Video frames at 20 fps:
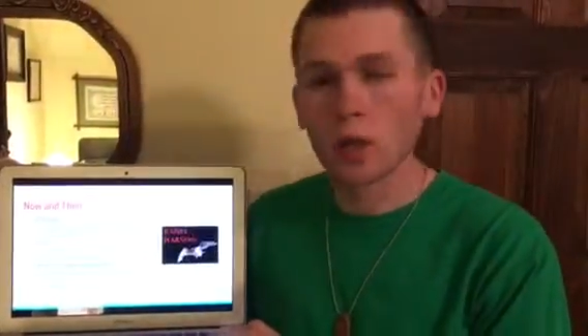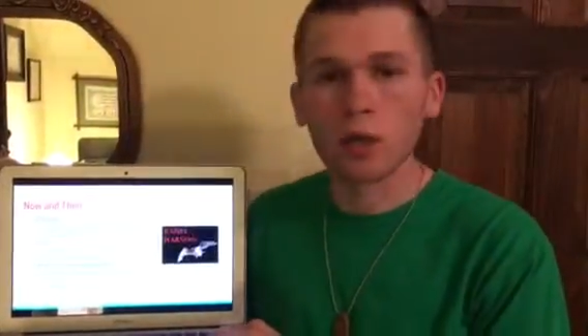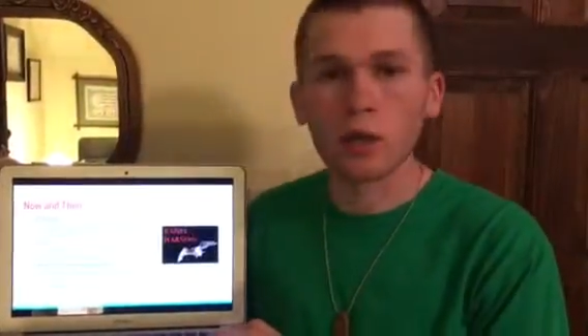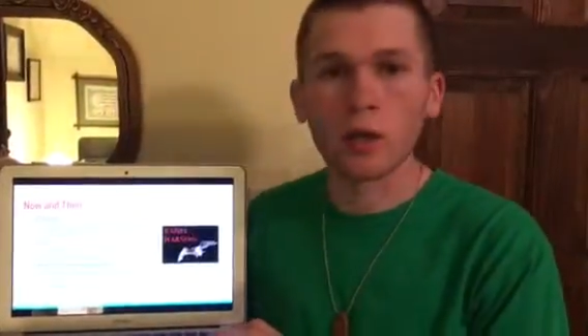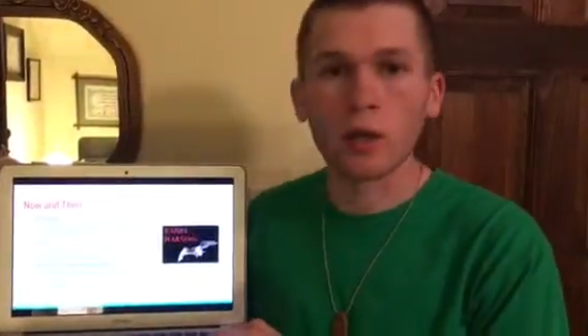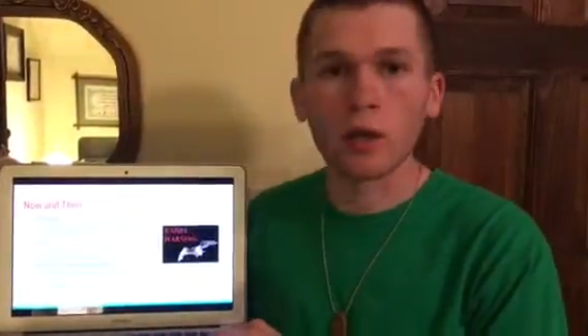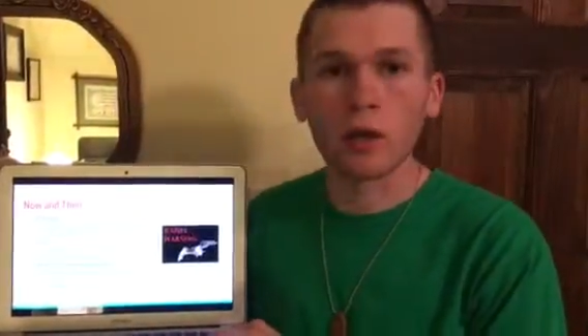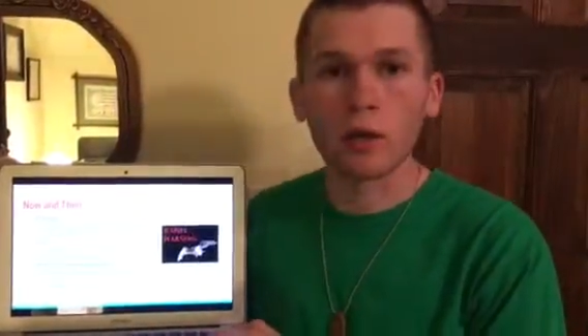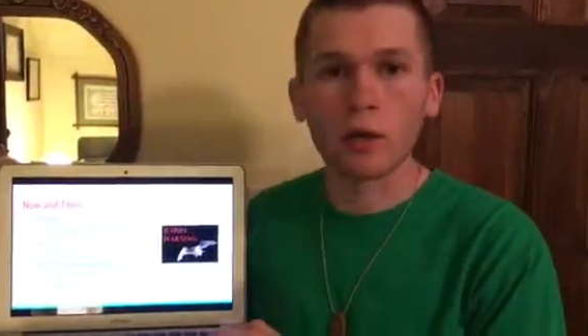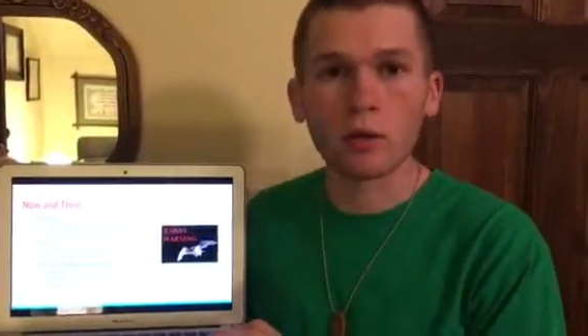
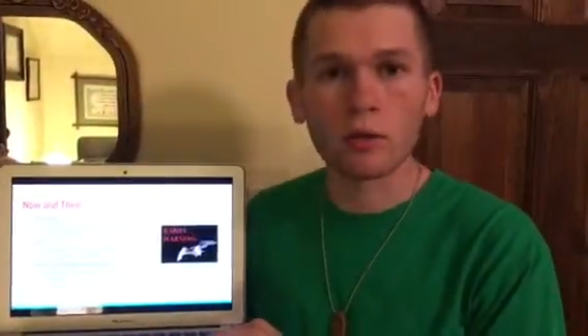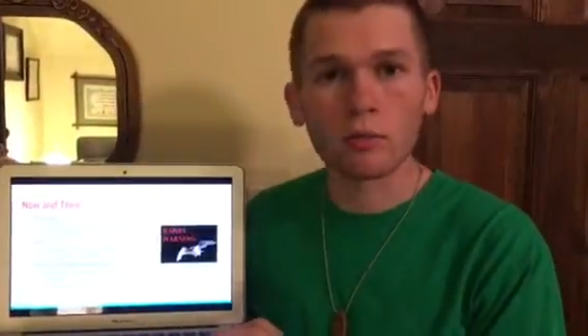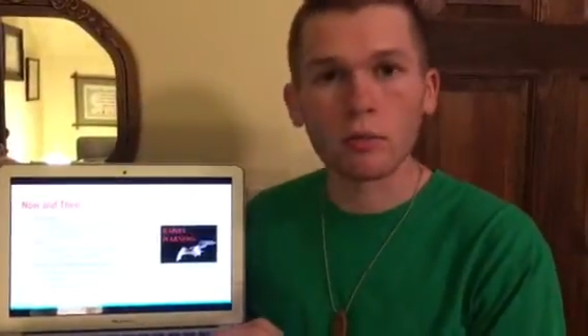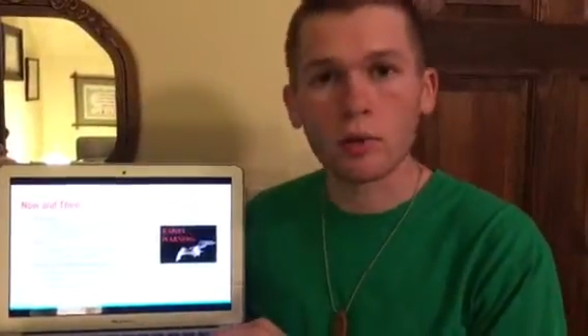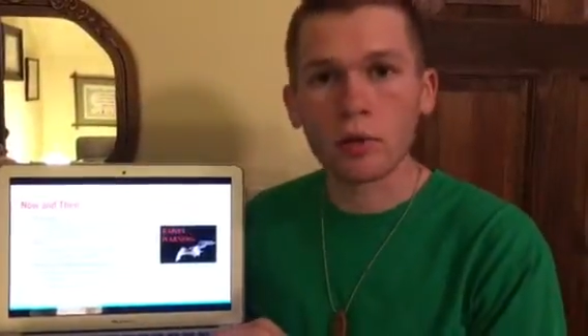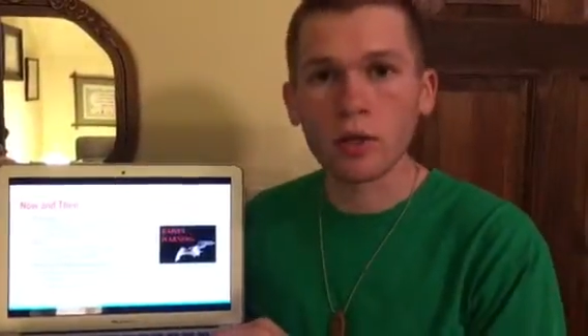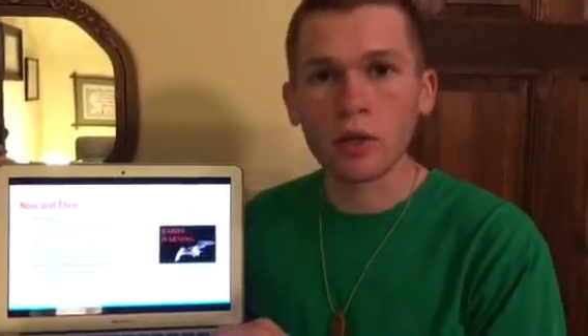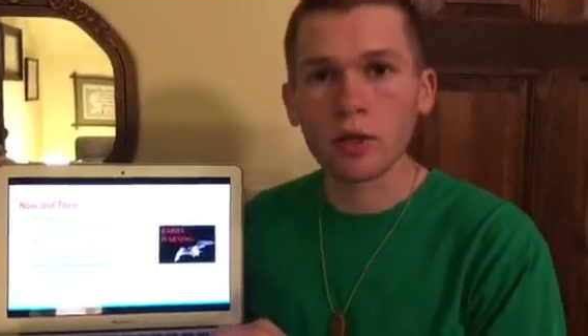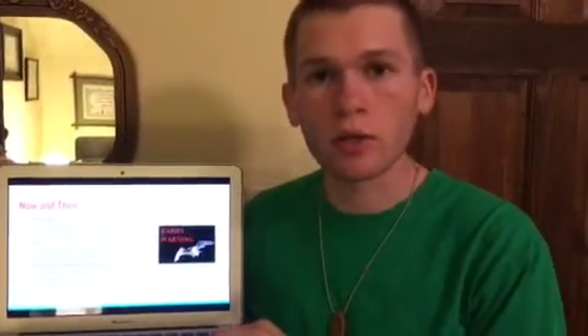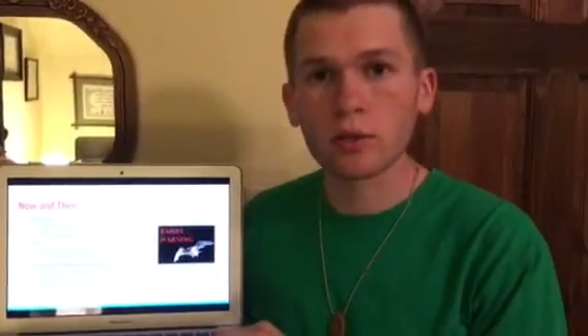Now, a little
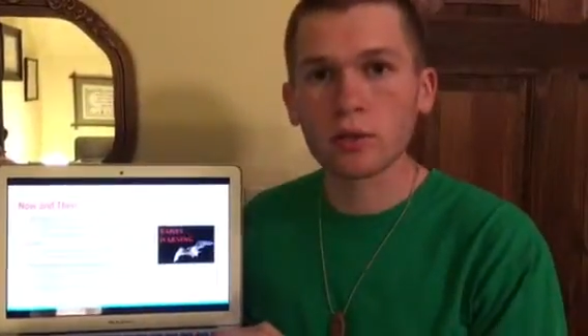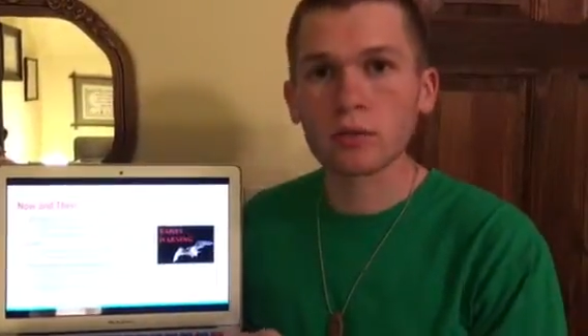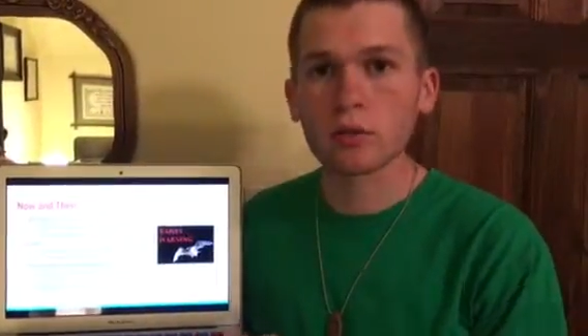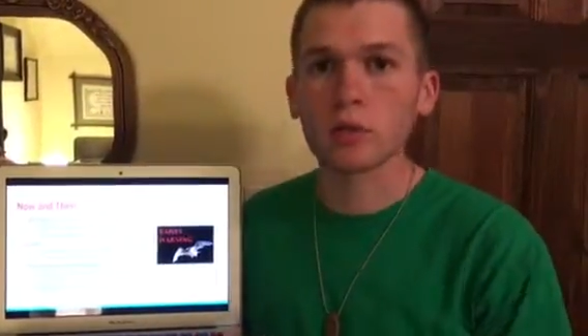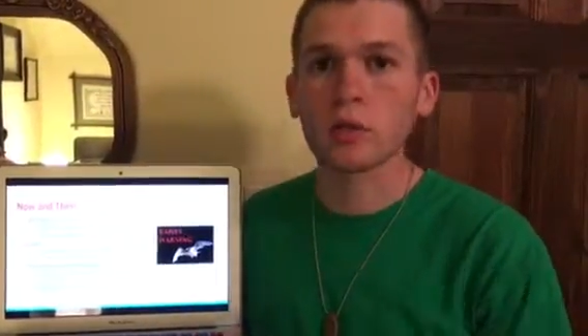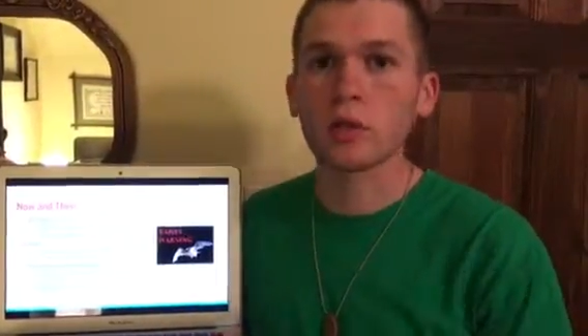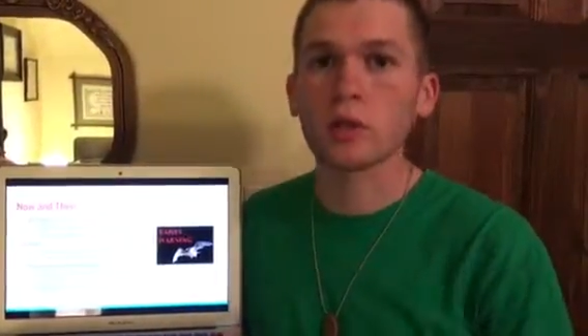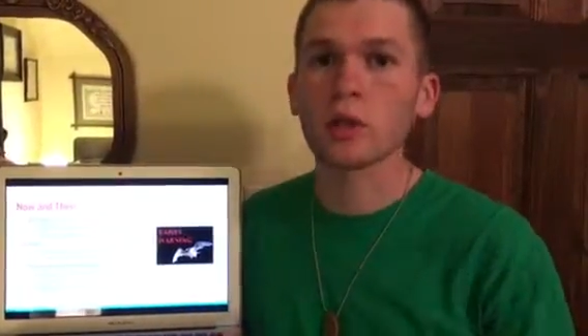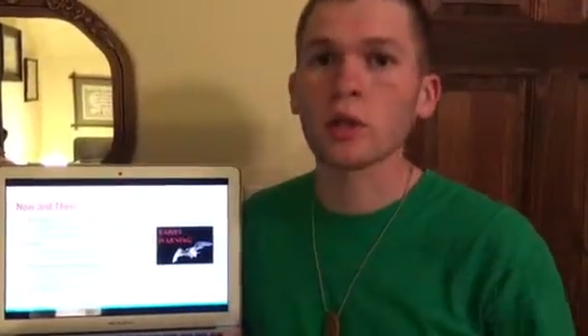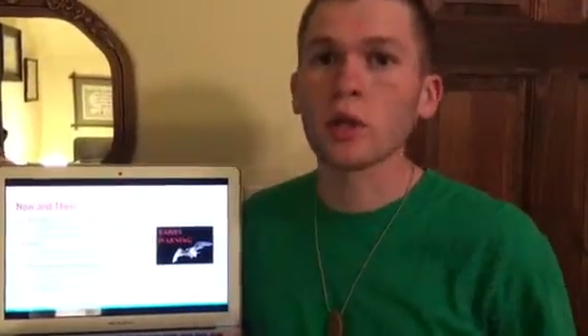bit of
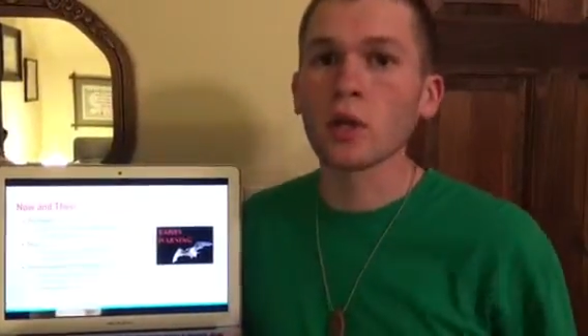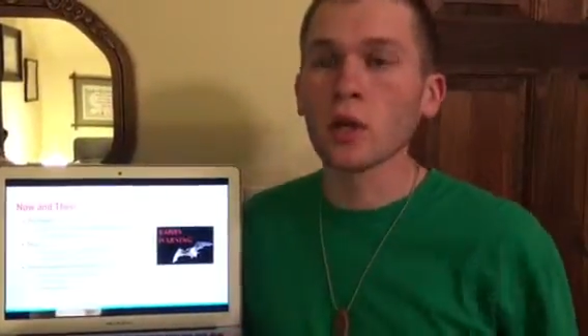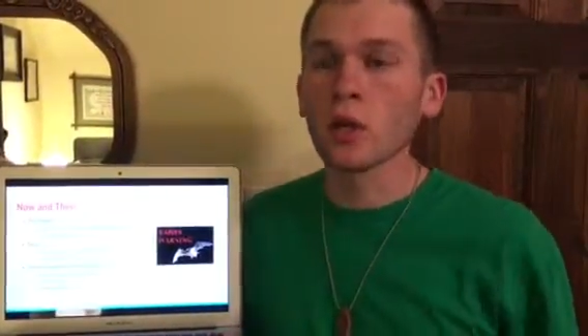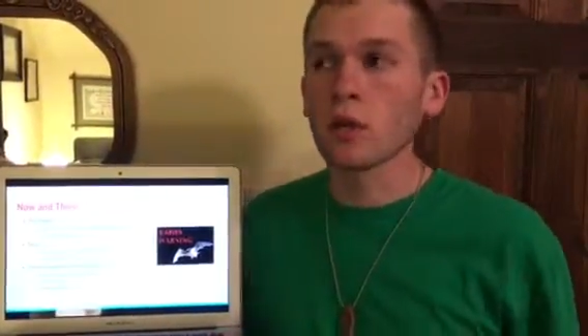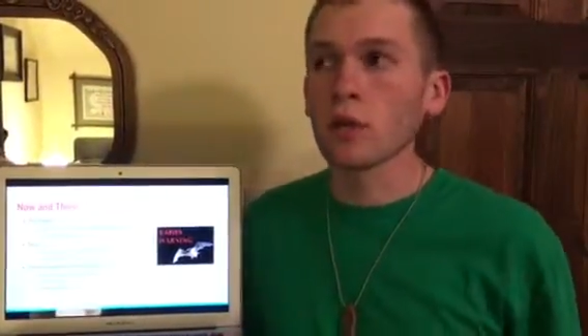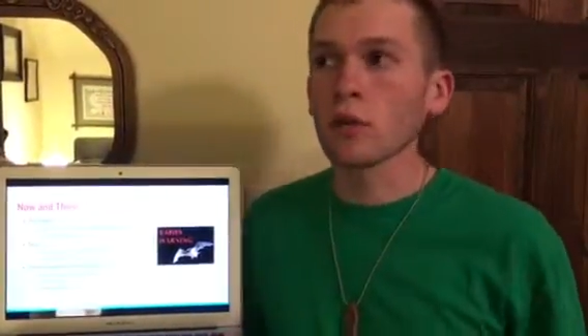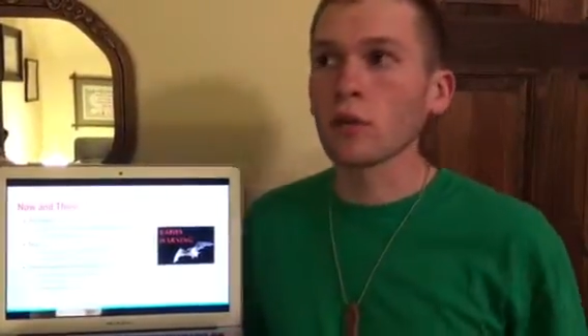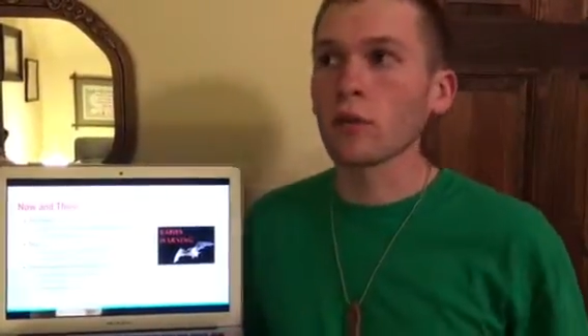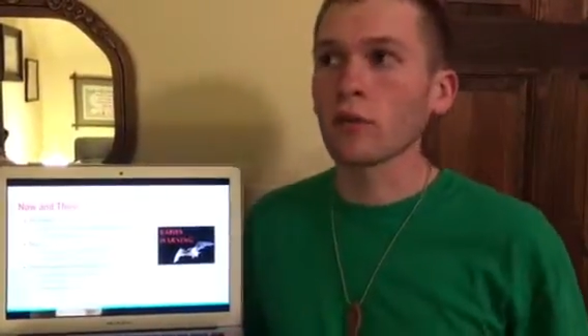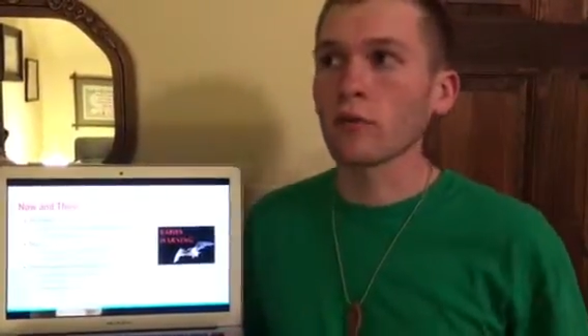history.
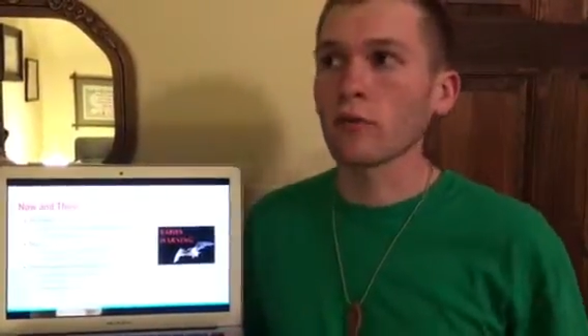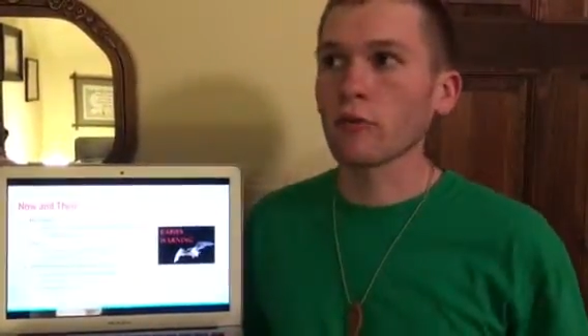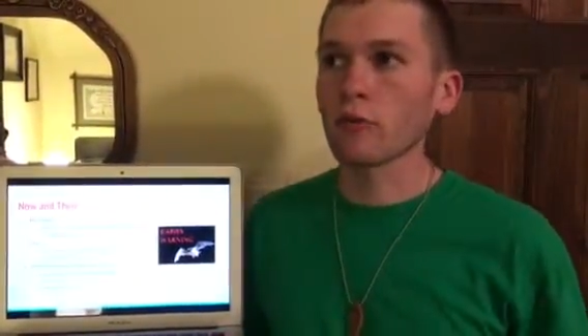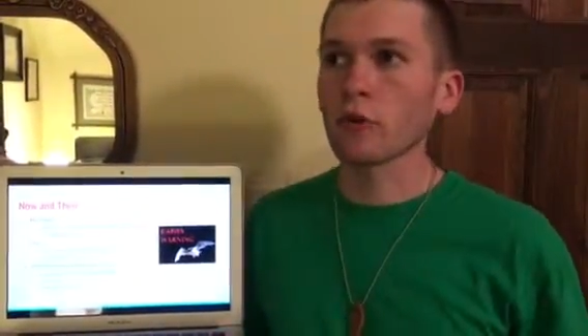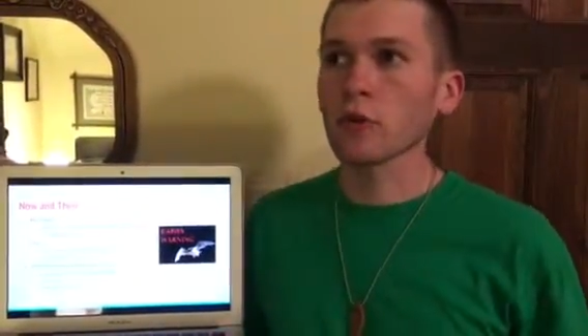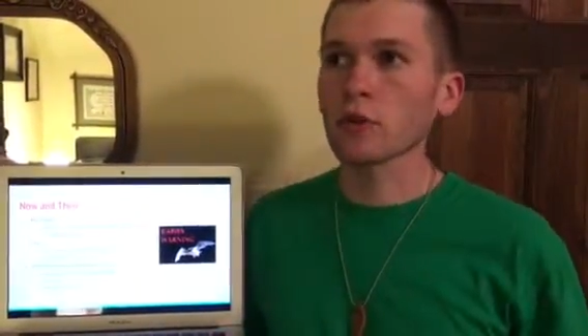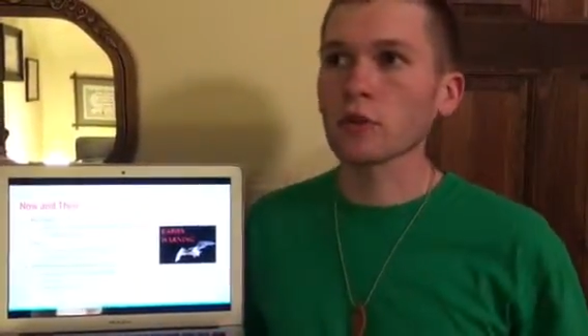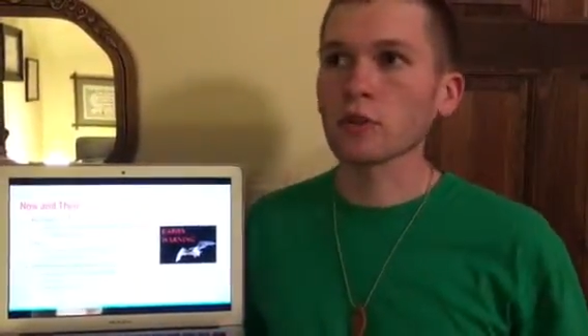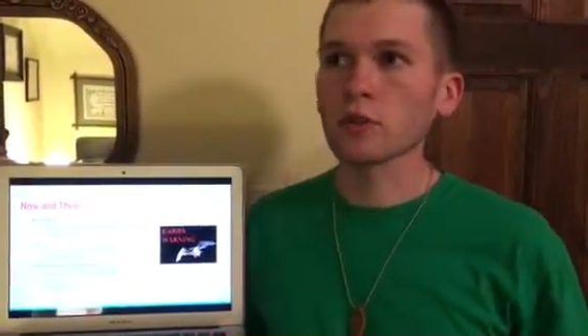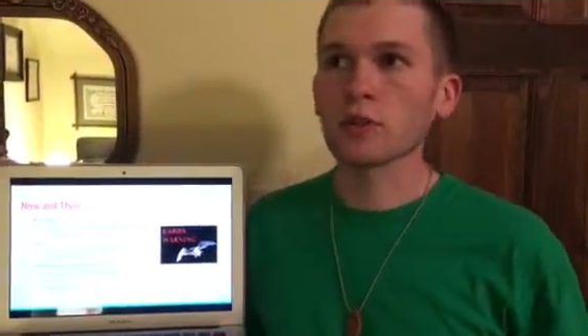The
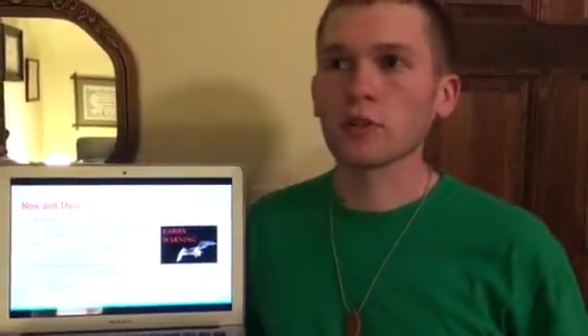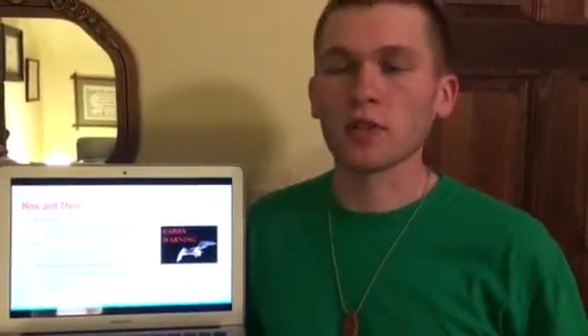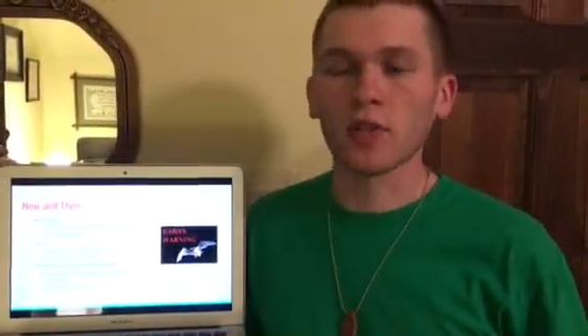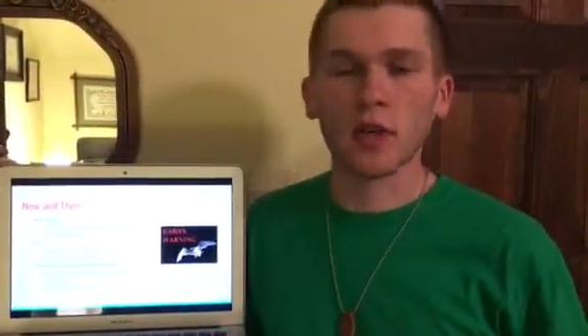first